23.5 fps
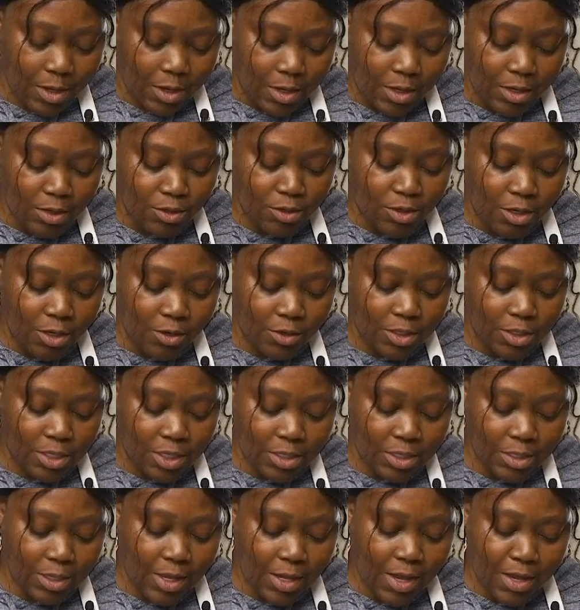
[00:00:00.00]
And you know,
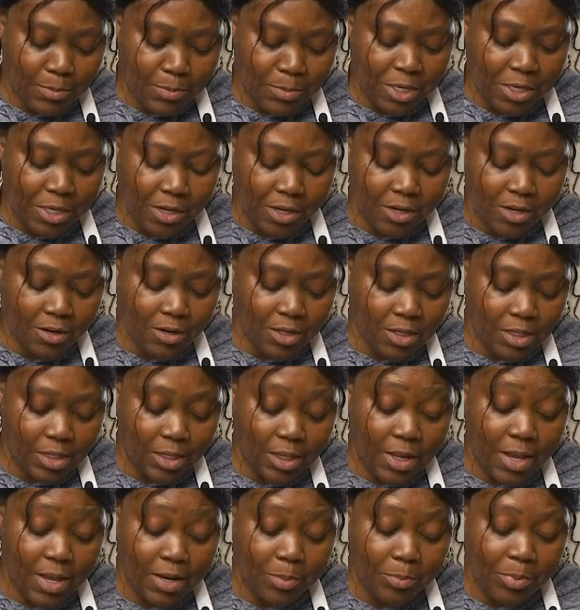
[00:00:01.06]
this time of year, it's a
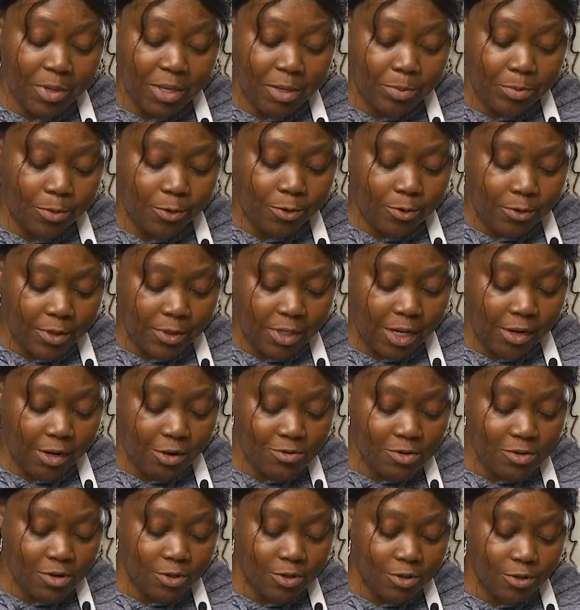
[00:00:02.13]
lot of people that are
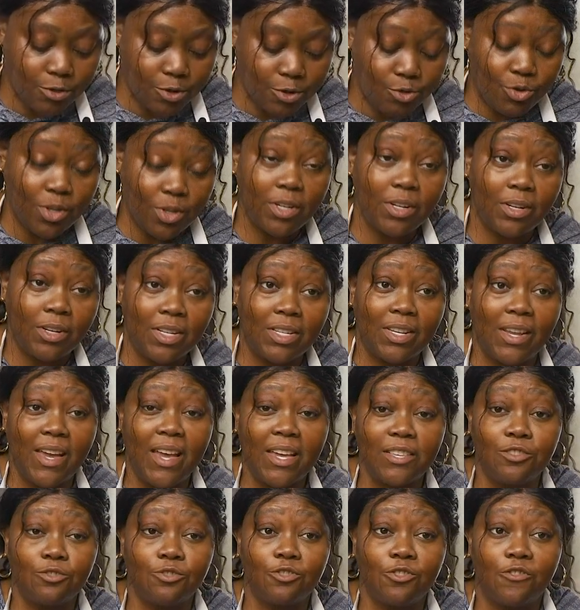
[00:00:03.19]
also doing the
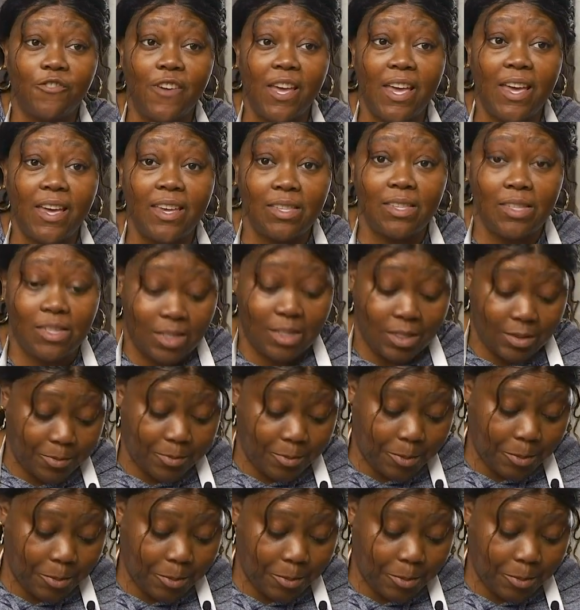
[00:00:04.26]
Daniel's fast,